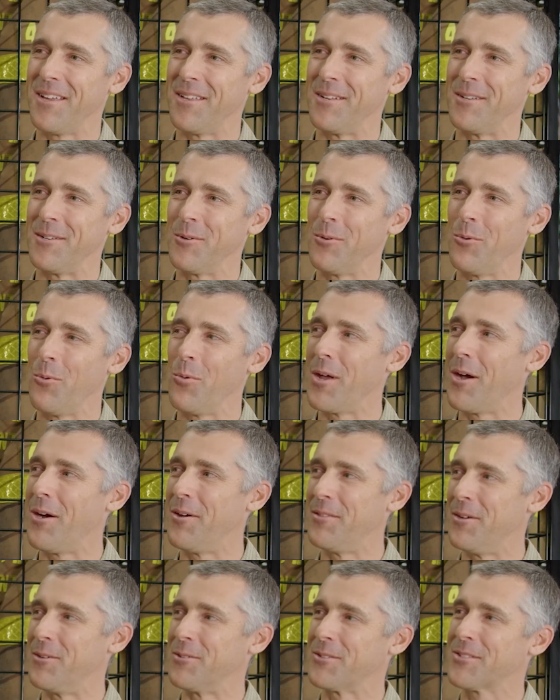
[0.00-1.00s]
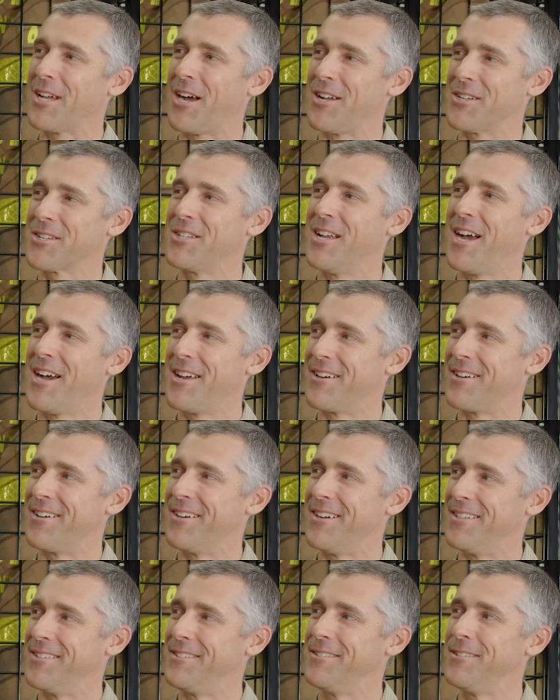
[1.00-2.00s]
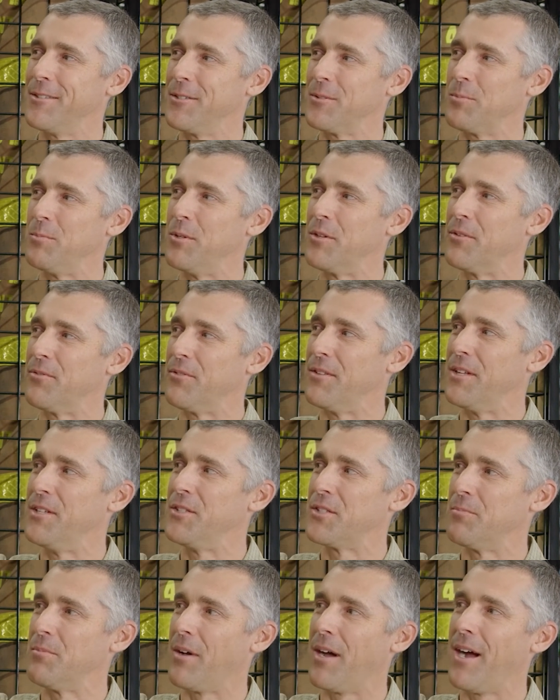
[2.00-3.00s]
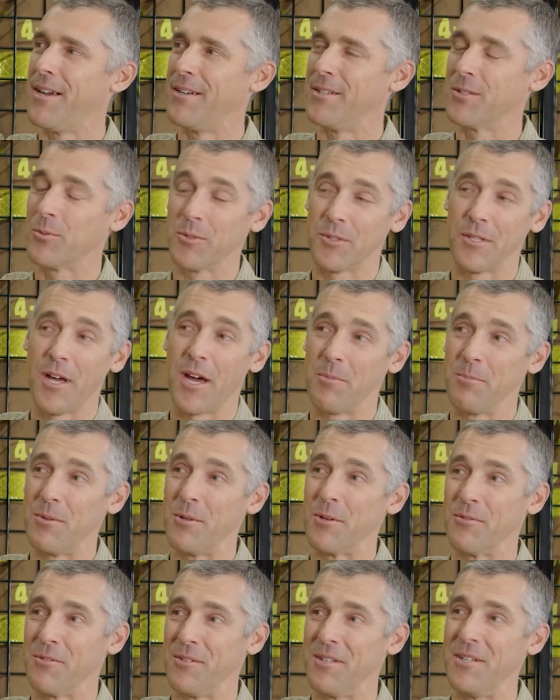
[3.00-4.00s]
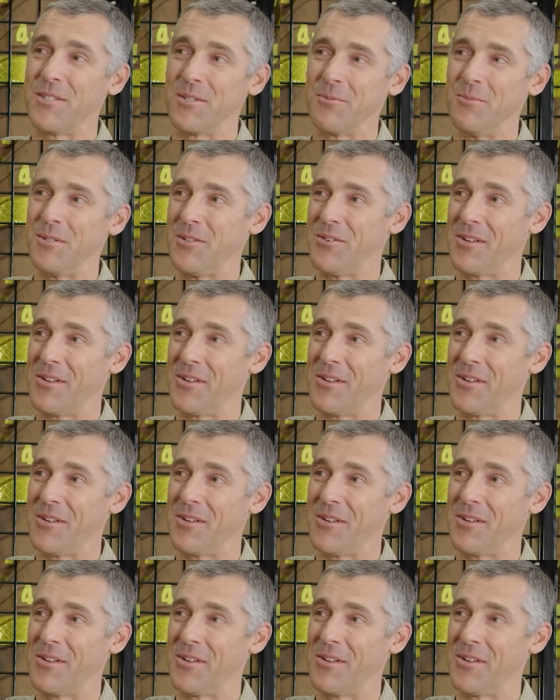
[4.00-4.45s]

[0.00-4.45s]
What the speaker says: And we all know Scott Schnieder, this beautiful engine behind us was not a beautiful engine when you